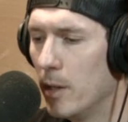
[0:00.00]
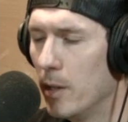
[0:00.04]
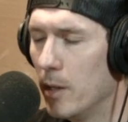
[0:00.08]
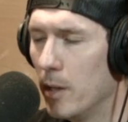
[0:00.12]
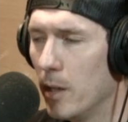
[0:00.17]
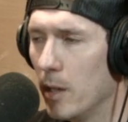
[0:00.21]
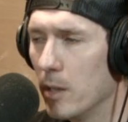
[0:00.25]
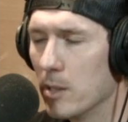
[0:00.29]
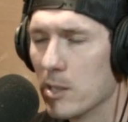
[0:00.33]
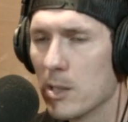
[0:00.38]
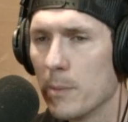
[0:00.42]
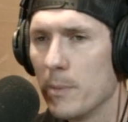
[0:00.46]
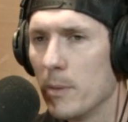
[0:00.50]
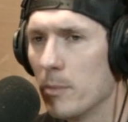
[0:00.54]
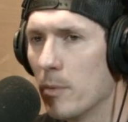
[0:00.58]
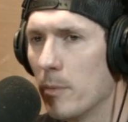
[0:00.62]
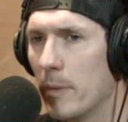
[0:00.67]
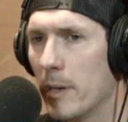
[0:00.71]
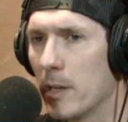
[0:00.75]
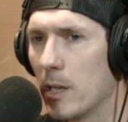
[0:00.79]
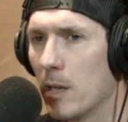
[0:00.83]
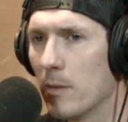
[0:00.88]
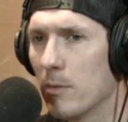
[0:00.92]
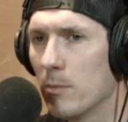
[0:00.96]
And some people
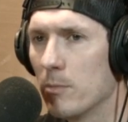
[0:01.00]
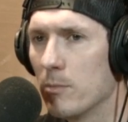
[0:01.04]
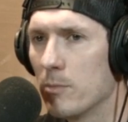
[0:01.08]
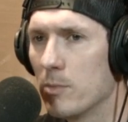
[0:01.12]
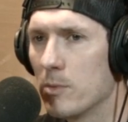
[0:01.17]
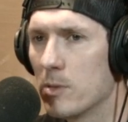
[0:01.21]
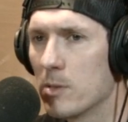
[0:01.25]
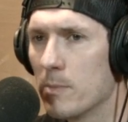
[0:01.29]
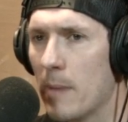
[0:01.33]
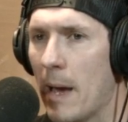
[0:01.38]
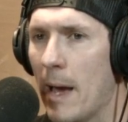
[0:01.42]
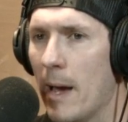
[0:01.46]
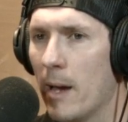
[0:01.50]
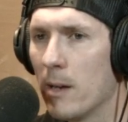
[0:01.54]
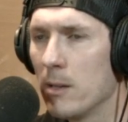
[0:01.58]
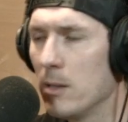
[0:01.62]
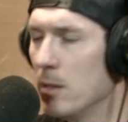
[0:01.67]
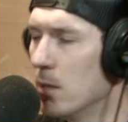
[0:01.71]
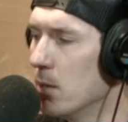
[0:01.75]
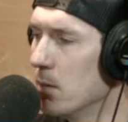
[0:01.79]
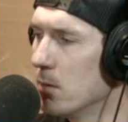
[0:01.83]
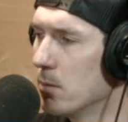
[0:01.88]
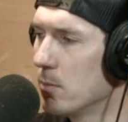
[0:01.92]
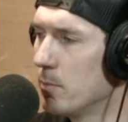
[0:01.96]
might give him
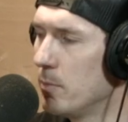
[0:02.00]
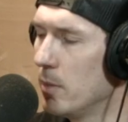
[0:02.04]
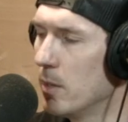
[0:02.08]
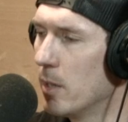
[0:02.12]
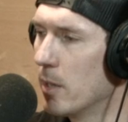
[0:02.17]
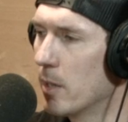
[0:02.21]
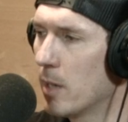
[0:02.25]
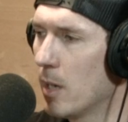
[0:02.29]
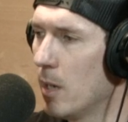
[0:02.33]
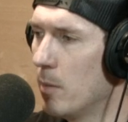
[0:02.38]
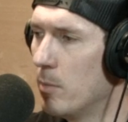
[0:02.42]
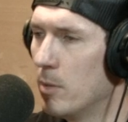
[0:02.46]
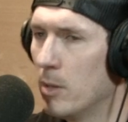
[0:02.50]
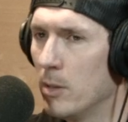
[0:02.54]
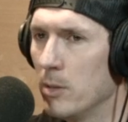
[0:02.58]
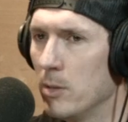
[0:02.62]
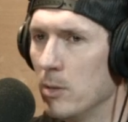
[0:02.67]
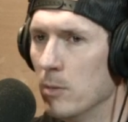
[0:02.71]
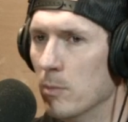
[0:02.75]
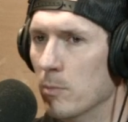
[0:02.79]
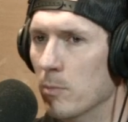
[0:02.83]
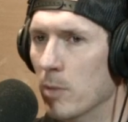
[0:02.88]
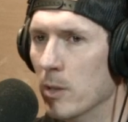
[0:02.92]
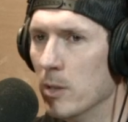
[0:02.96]
be like, hey,
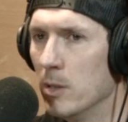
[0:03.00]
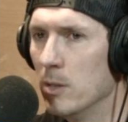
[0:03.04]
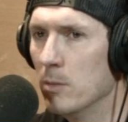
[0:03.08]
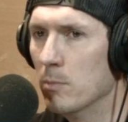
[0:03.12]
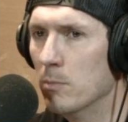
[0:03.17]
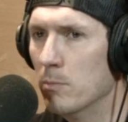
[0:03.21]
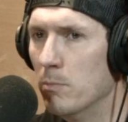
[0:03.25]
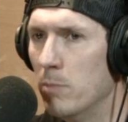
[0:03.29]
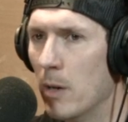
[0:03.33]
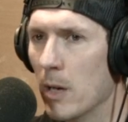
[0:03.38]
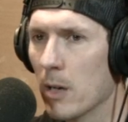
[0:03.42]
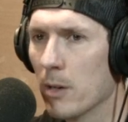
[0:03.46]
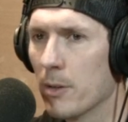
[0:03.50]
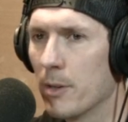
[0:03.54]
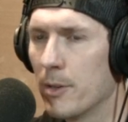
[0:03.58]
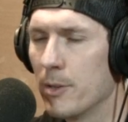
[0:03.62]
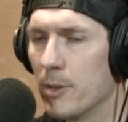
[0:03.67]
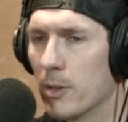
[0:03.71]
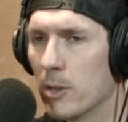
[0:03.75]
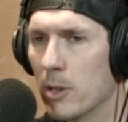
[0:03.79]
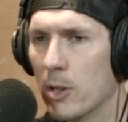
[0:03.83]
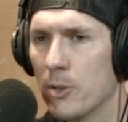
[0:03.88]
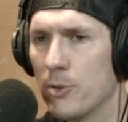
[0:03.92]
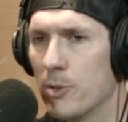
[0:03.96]
bro, but you bailed on
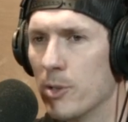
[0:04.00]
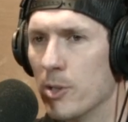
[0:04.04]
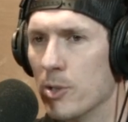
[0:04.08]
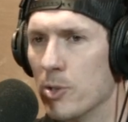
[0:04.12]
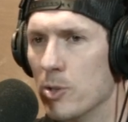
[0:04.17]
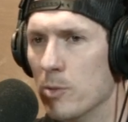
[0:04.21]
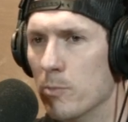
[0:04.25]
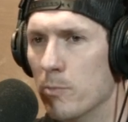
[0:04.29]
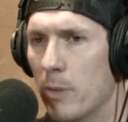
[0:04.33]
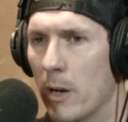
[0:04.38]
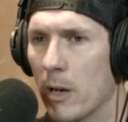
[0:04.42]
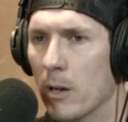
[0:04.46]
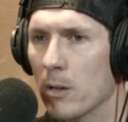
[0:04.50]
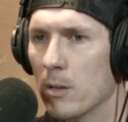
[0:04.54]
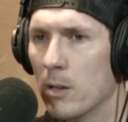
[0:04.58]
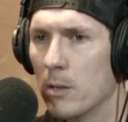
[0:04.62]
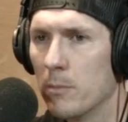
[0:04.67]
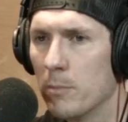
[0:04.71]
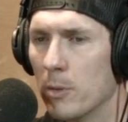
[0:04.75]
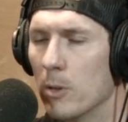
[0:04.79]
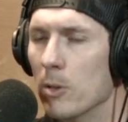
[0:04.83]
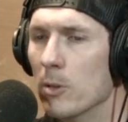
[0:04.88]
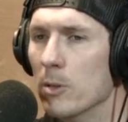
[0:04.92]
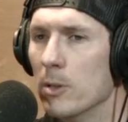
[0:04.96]
your country. Did you bail
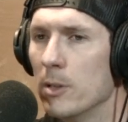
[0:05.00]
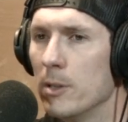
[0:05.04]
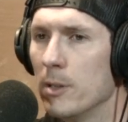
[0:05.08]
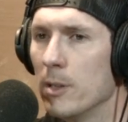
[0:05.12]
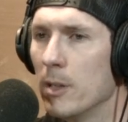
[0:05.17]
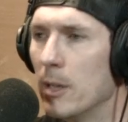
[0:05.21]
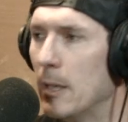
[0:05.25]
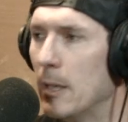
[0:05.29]
on Poland?